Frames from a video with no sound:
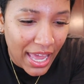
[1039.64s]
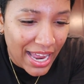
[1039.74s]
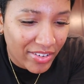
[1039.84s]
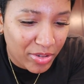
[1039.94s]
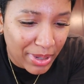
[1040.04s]

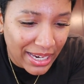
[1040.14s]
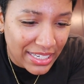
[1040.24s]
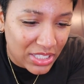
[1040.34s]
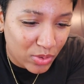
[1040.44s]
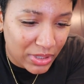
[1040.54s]
Everybody
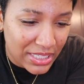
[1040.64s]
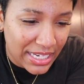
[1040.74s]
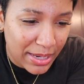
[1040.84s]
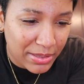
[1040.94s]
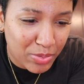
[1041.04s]
is doing this
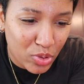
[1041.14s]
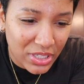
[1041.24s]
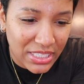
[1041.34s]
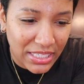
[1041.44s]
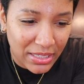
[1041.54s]
damn
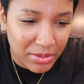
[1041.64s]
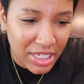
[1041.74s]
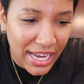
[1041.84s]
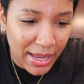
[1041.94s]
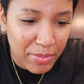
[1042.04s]
s'mores dip.
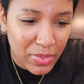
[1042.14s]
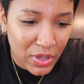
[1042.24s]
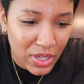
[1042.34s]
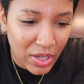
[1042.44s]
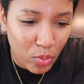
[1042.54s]
She got a
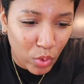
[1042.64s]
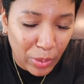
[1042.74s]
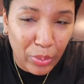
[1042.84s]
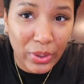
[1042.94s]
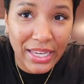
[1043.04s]
million,
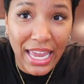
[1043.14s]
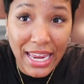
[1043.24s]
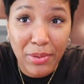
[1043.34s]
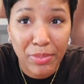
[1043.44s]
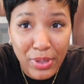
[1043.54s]

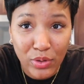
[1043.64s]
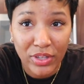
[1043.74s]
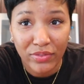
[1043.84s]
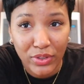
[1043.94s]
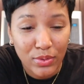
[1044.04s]
1.8
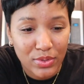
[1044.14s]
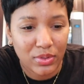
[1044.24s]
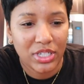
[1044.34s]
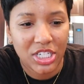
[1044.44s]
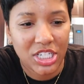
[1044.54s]
million views
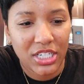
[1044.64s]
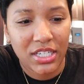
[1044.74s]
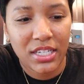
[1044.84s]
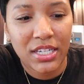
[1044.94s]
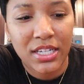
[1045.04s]
on this shit.
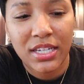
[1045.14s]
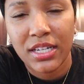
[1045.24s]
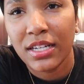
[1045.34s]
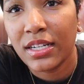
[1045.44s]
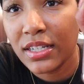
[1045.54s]

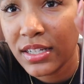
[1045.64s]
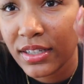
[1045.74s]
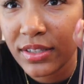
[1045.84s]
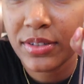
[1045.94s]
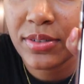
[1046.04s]
Hey y'all, so
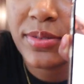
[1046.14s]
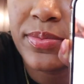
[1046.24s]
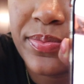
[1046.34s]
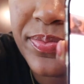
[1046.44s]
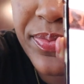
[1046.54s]
tonight we're about to